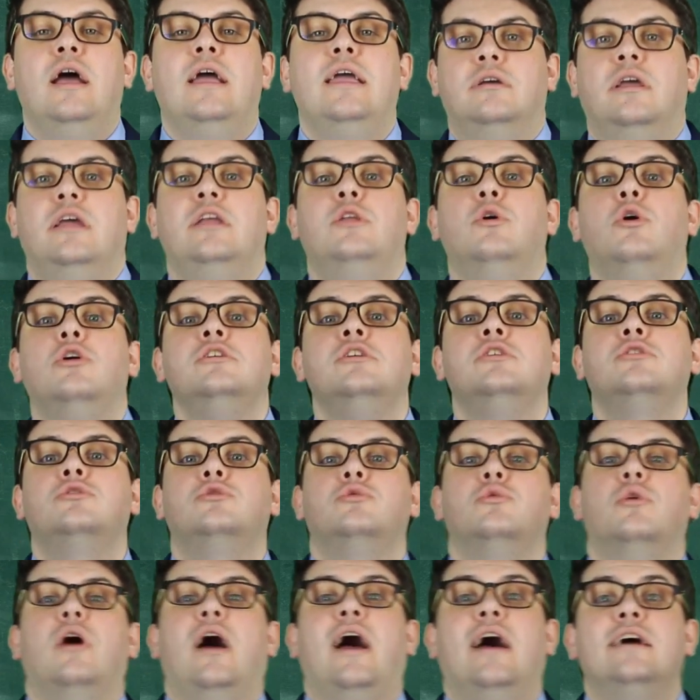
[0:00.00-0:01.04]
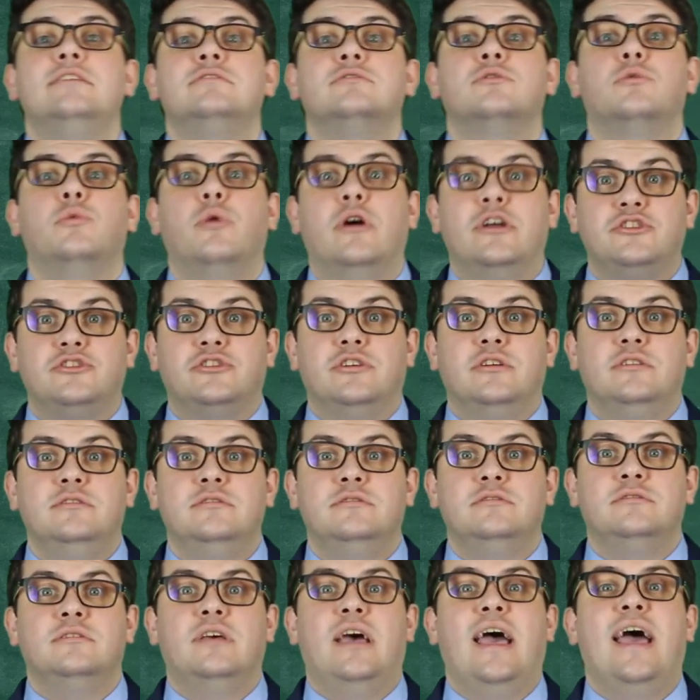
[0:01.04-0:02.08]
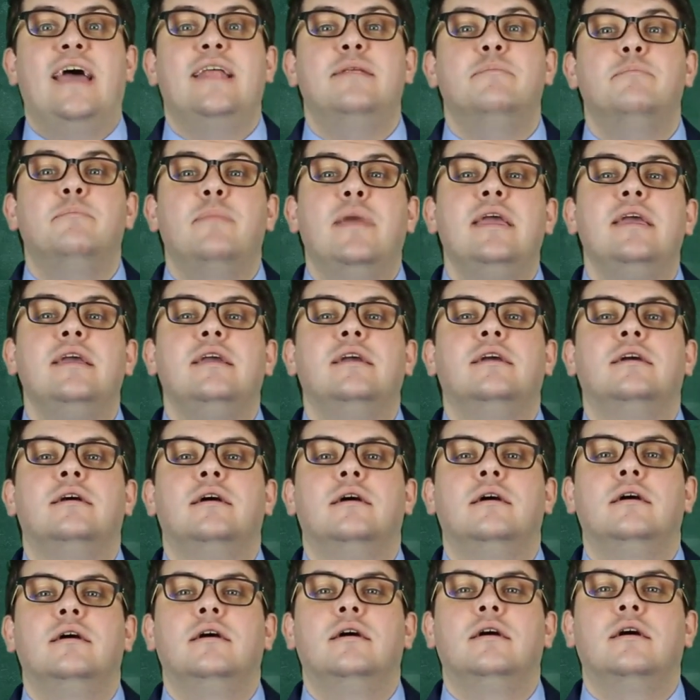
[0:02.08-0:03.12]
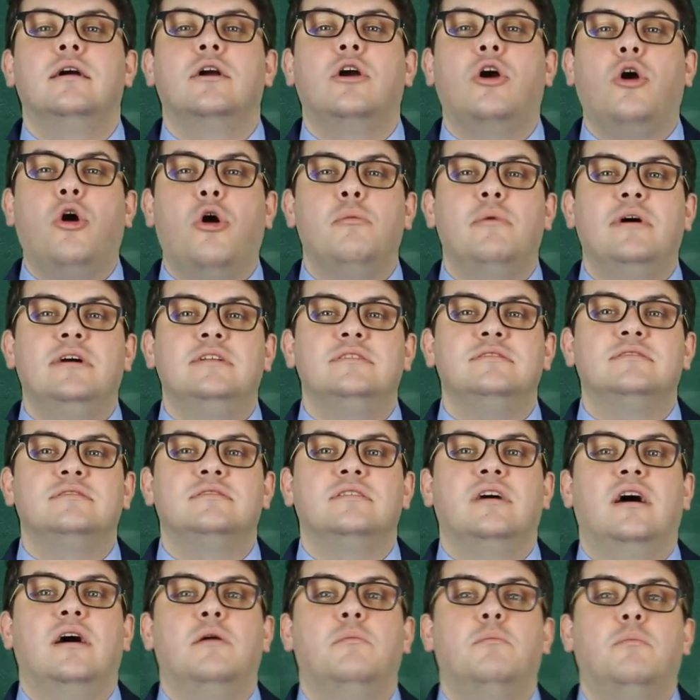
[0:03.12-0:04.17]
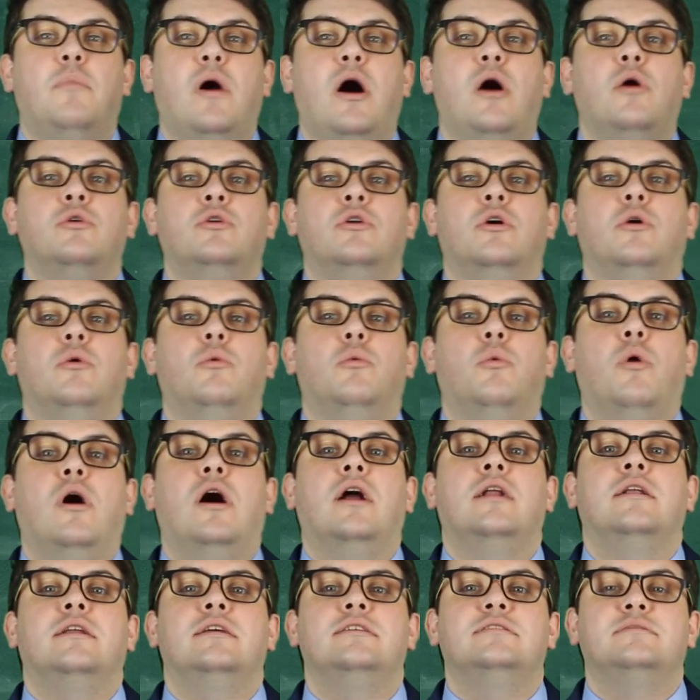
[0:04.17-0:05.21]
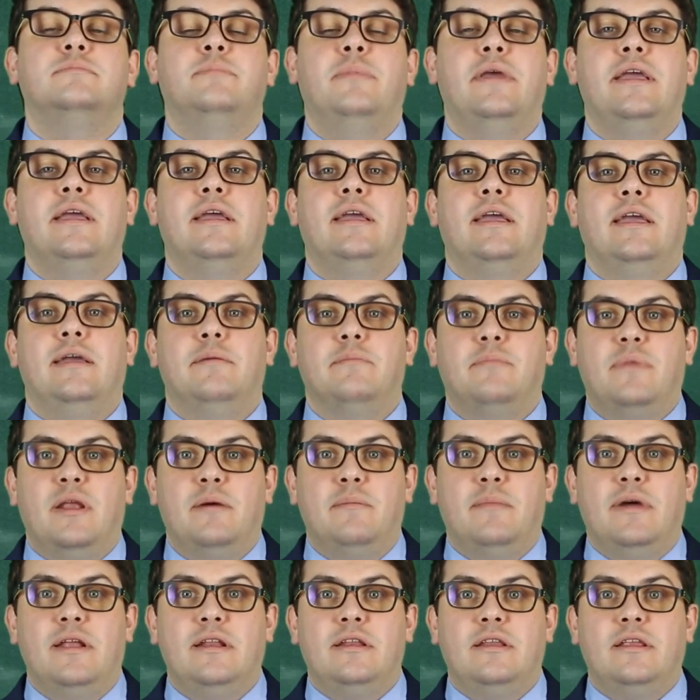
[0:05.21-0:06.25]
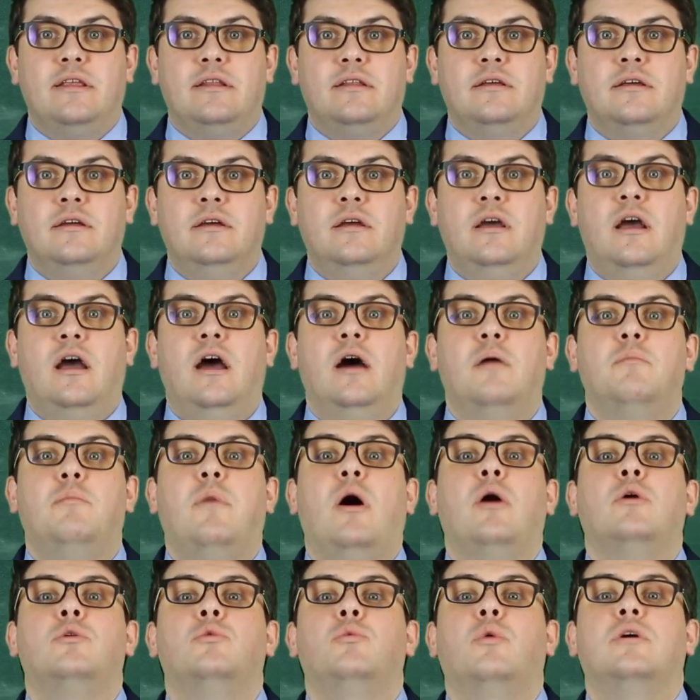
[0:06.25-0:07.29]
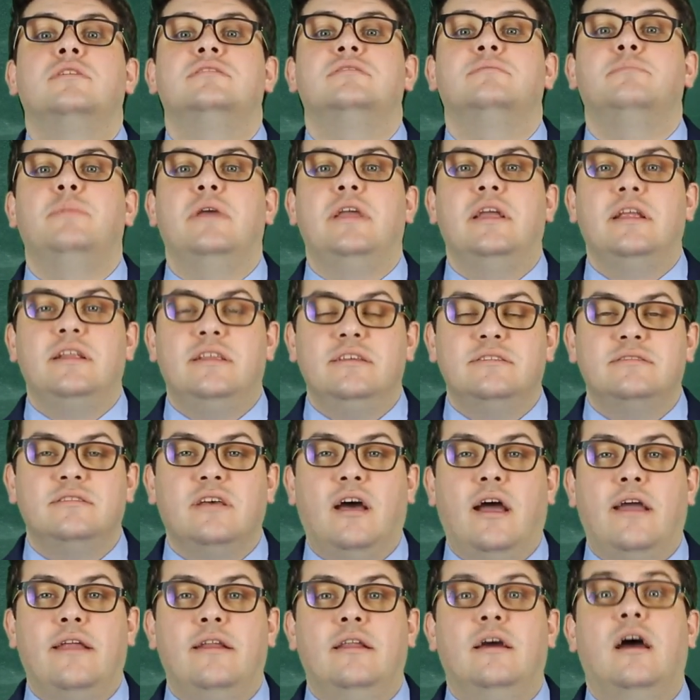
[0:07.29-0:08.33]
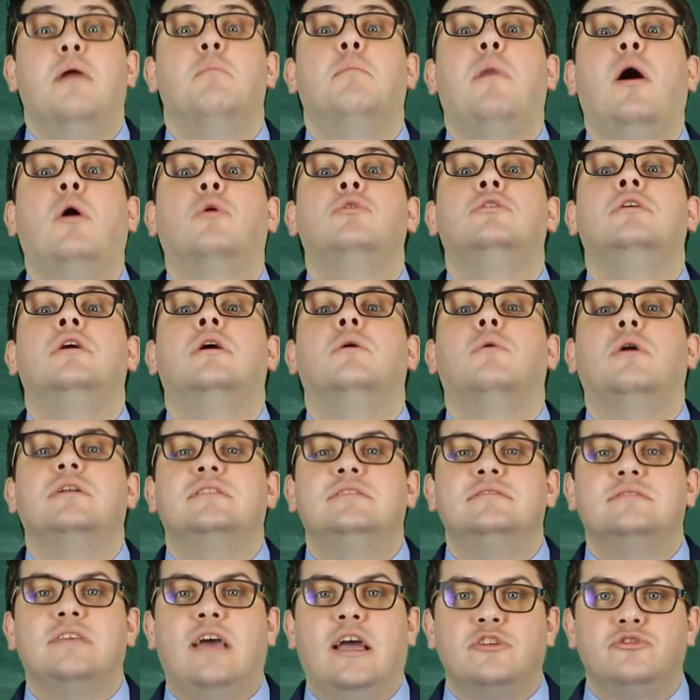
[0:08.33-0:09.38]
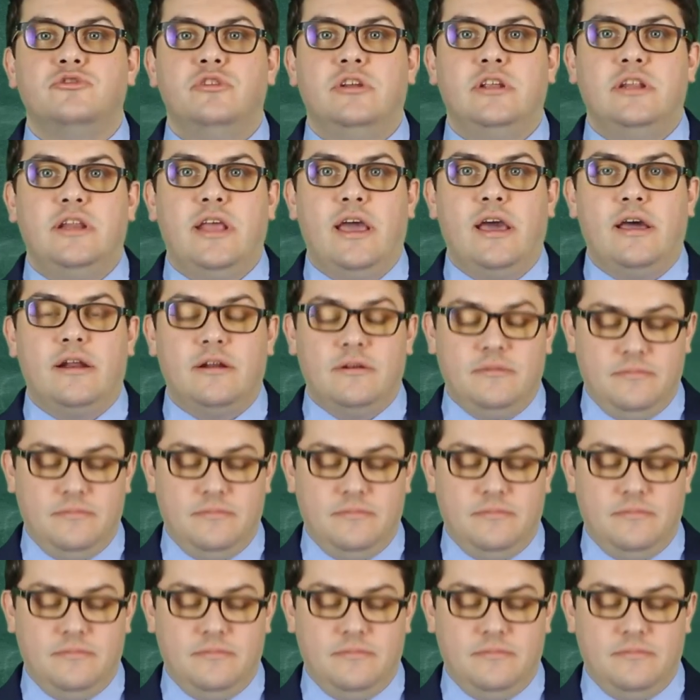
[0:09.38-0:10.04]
in order to ask questions and make comments about what is being implemented, about what is being designed, about what is actually there.